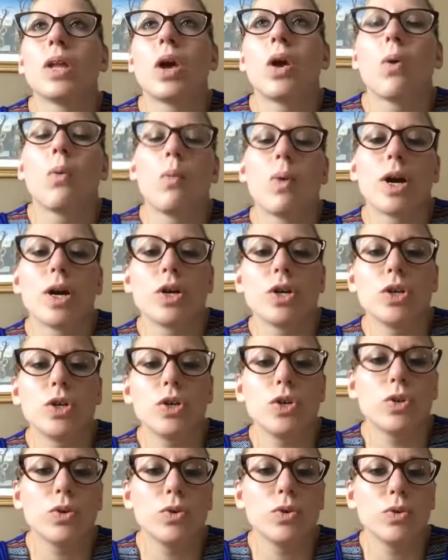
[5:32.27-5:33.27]
Where
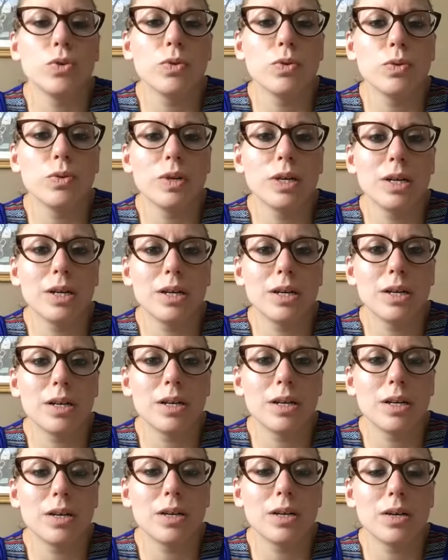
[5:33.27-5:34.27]
you
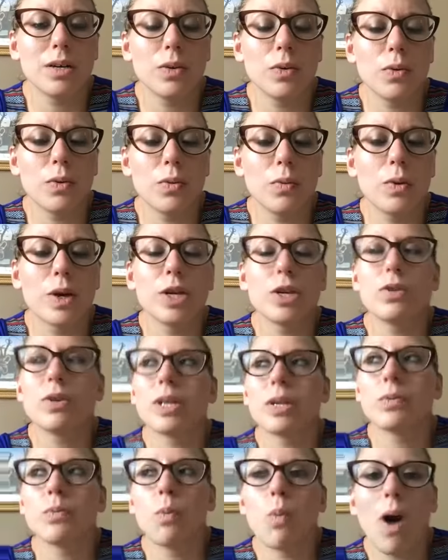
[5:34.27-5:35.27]

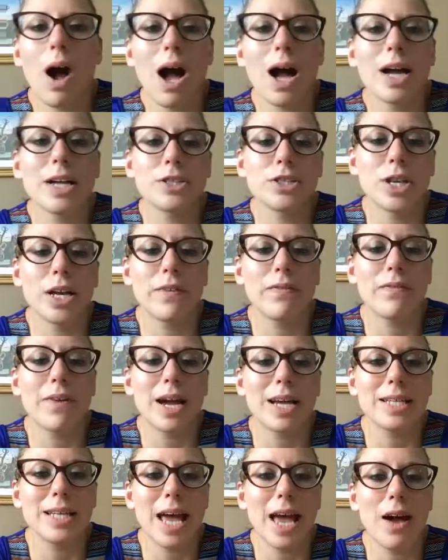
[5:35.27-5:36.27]
can watch and
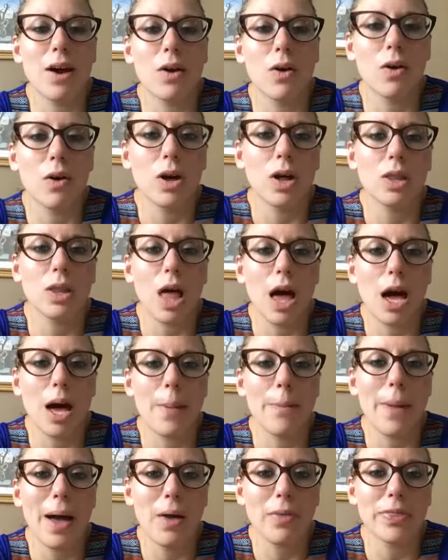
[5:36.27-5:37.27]
find out a lot
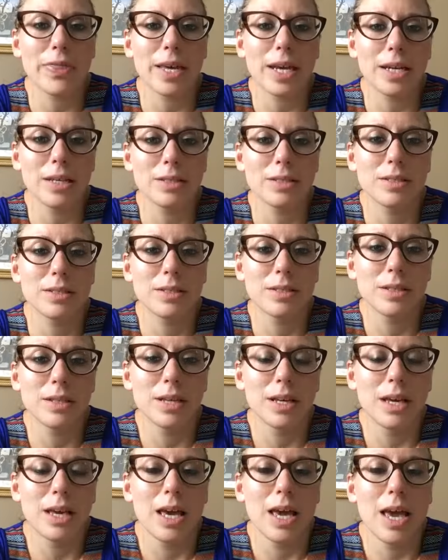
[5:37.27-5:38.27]
about this.
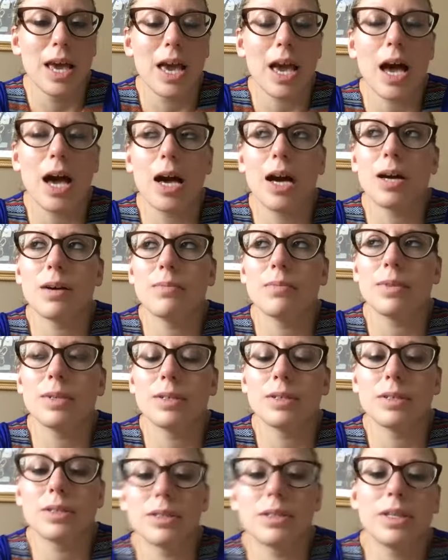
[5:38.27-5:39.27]

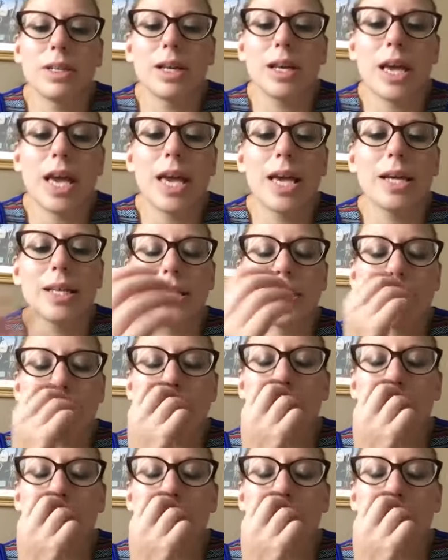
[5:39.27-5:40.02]
And,